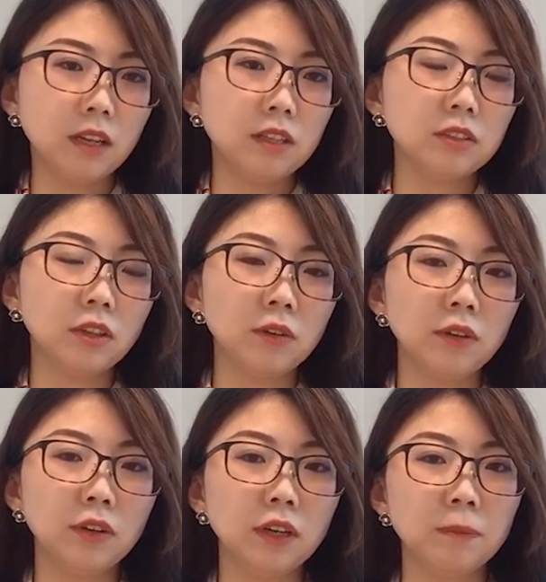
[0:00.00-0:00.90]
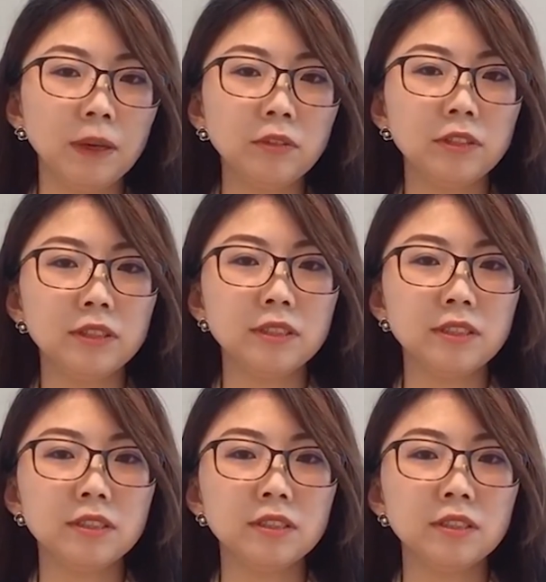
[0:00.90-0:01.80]
So, about
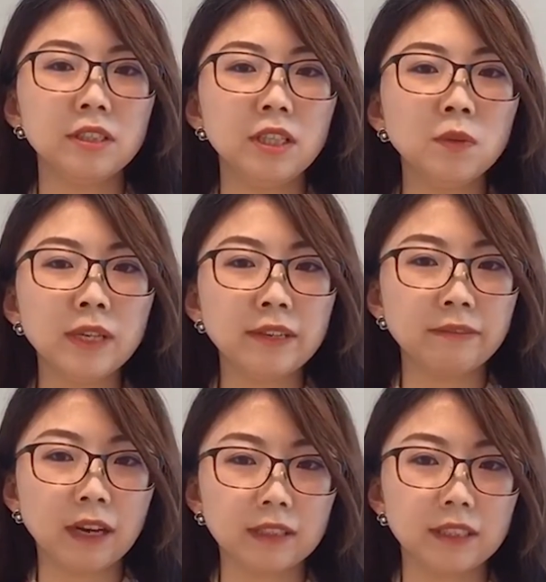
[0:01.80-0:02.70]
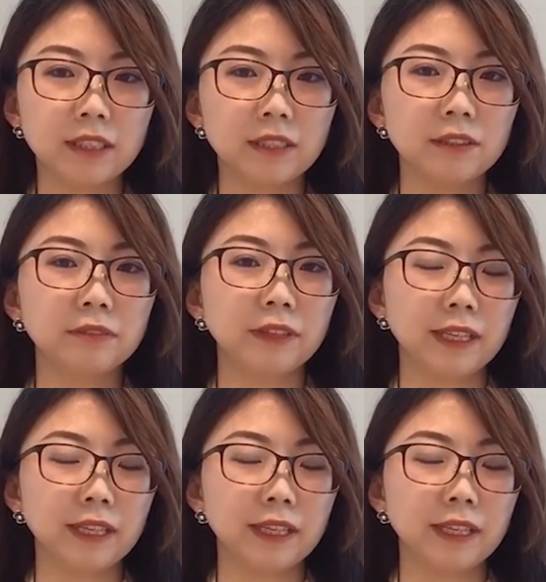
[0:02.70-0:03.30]
the newly effective